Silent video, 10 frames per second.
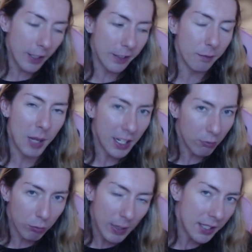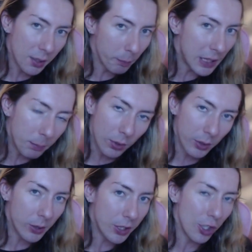of by random people
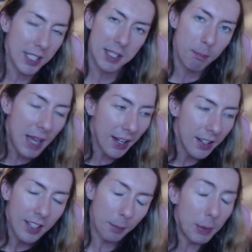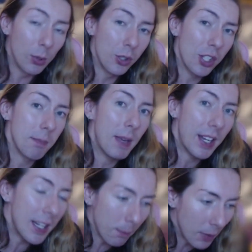he just met and people who just met him.